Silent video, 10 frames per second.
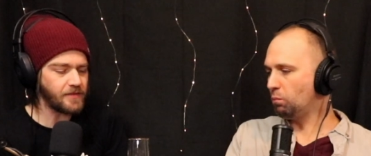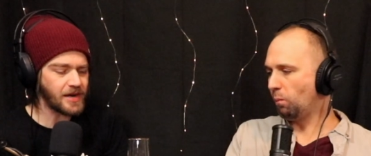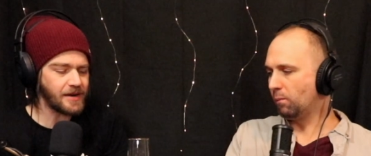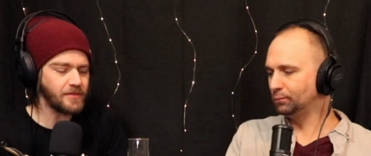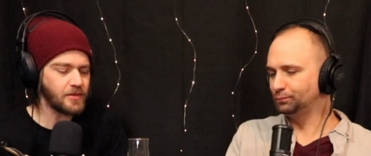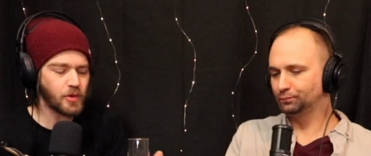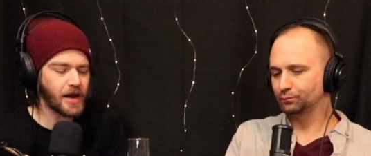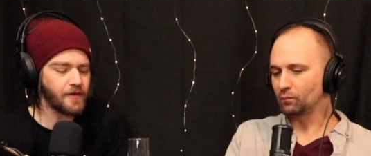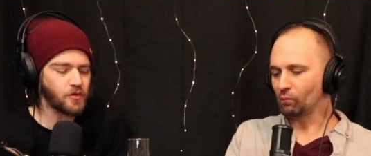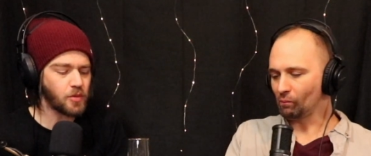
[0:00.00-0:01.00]
Speaker 1: even not even
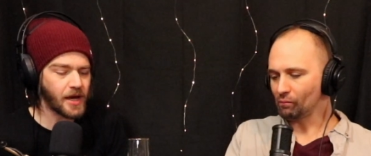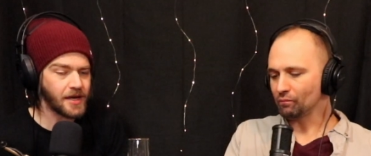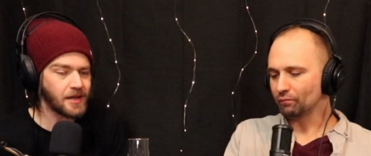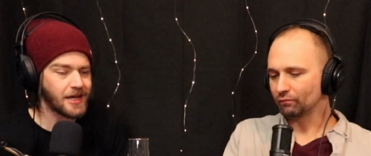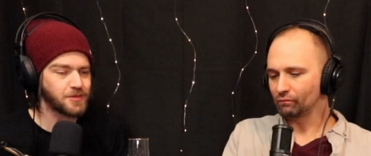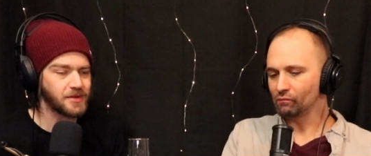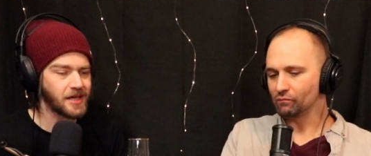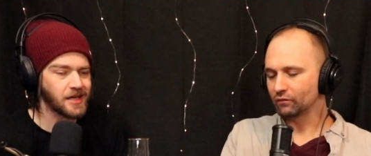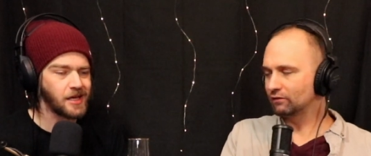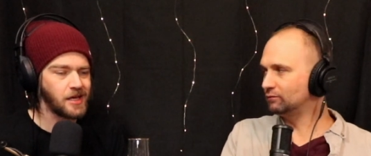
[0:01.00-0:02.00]
out of a wine glass, but
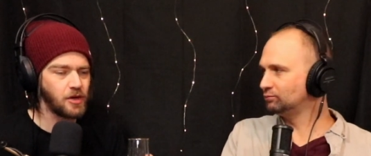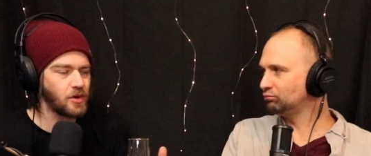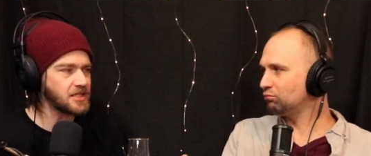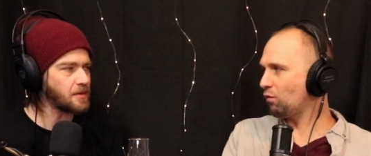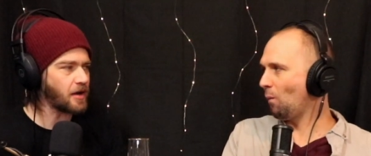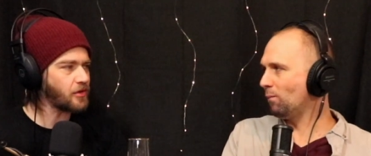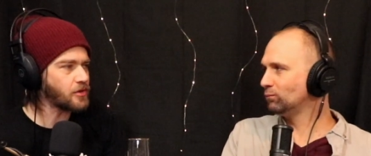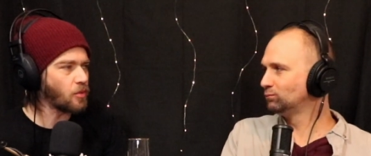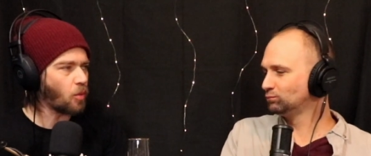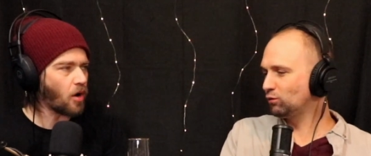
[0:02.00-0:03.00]
like you mm-hmm. want something other
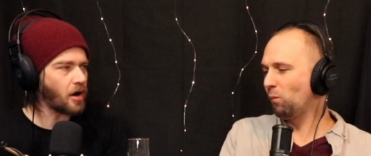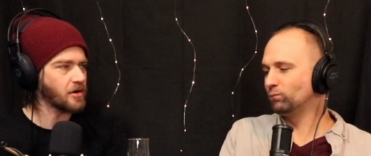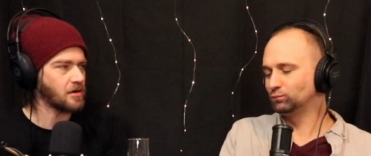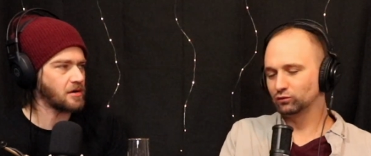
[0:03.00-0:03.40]
than water.